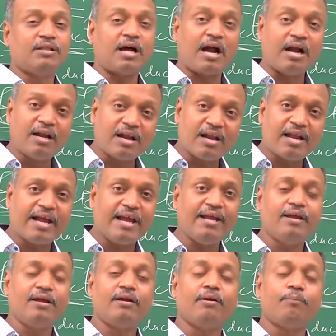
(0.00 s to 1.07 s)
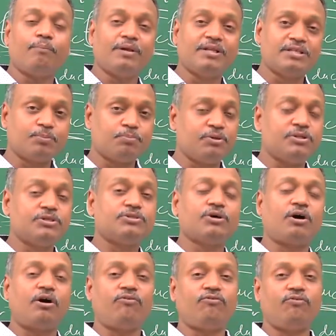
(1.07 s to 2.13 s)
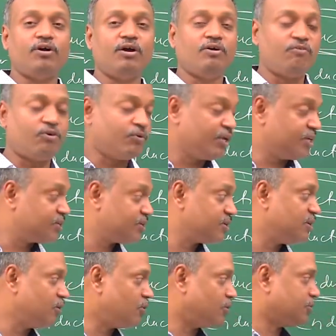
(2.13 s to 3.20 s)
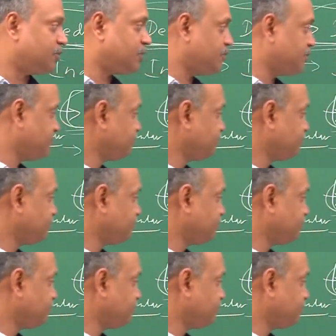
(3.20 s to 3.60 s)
the underlying principles of foundational logic.